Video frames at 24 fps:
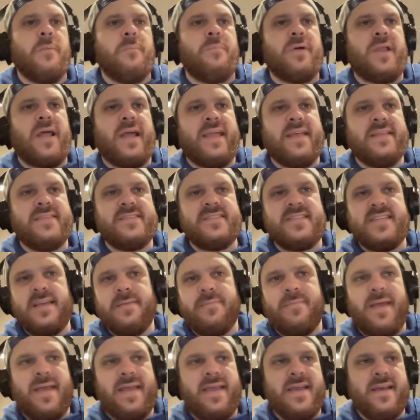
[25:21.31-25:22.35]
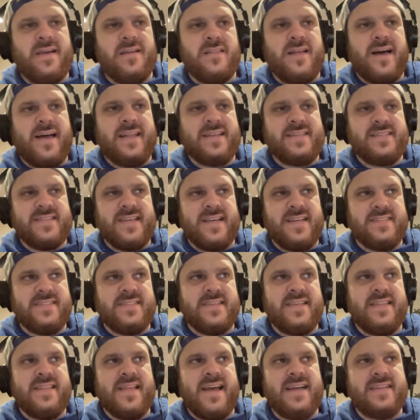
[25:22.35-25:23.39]
but I can see it making a lot of sense.
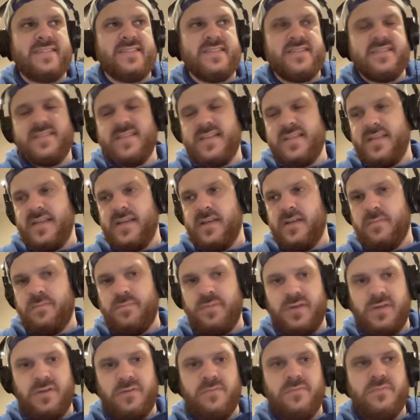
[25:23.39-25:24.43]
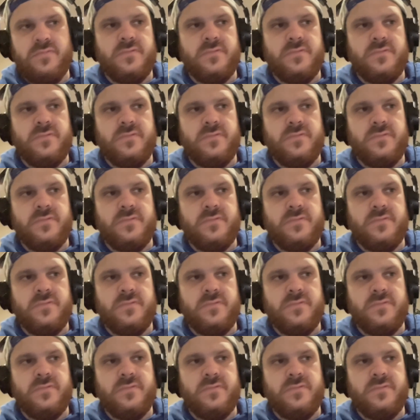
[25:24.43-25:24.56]
And that's Daniel B.